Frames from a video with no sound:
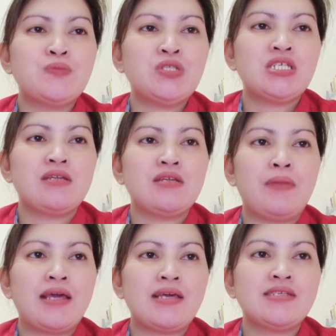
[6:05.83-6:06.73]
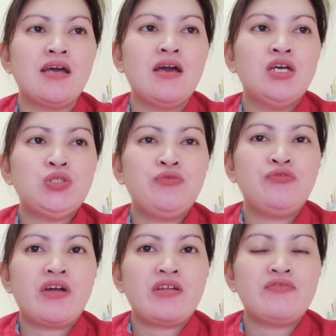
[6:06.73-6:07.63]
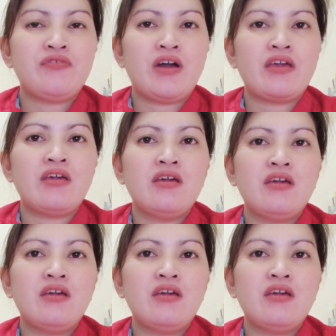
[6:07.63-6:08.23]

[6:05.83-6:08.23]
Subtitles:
put in place to verify